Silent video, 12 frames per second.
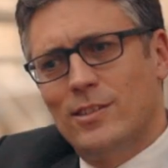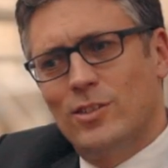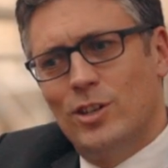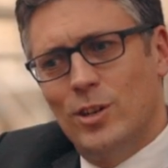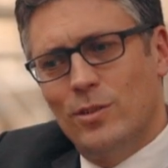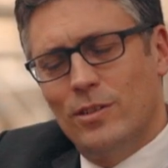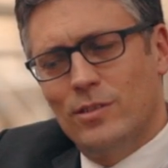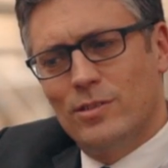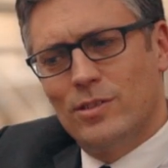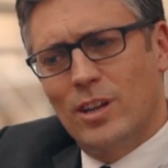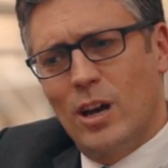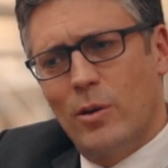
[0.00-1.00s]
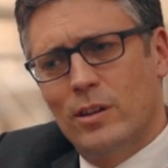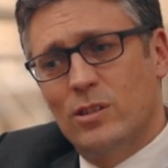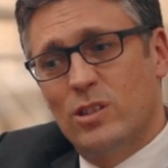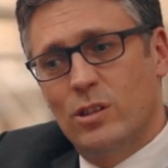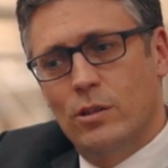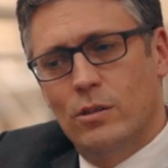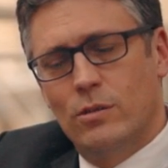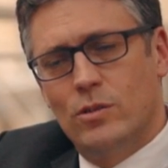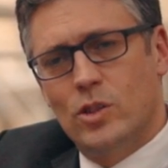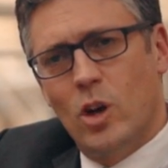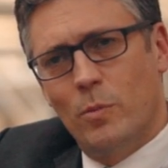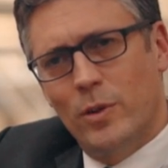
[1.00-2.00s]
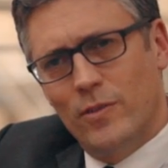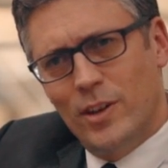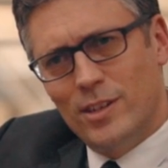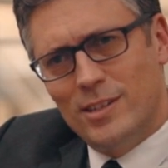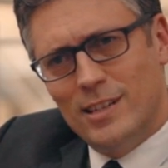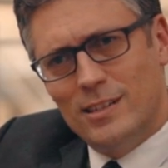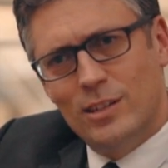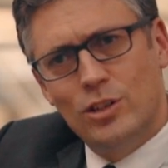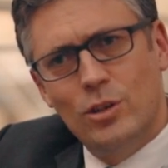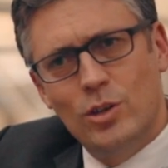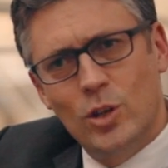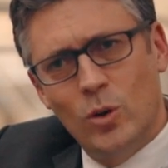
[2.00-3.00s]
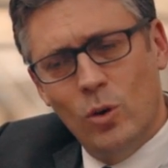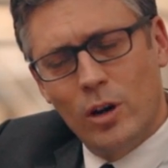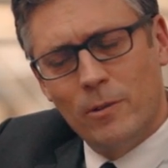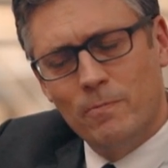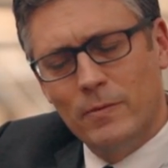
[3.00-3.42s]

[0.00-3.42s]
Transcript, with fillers: students going to top universities in New York,